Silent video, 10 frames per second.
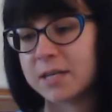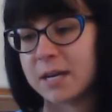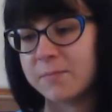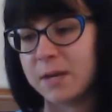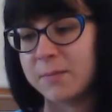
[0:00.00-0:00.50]

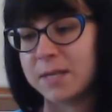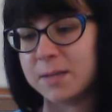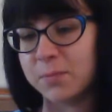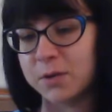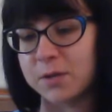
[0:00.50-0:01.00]
10 baby
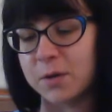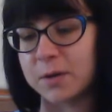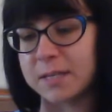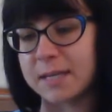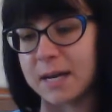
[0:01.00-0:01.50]

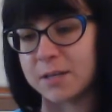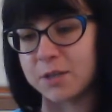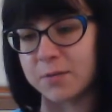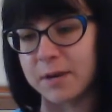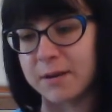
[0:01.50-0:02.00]
Diplodocus
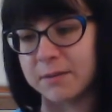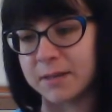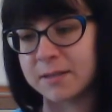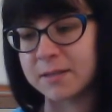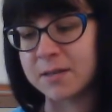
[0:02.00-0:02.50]
hatched around
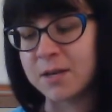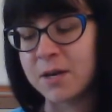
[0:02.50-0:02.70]
us.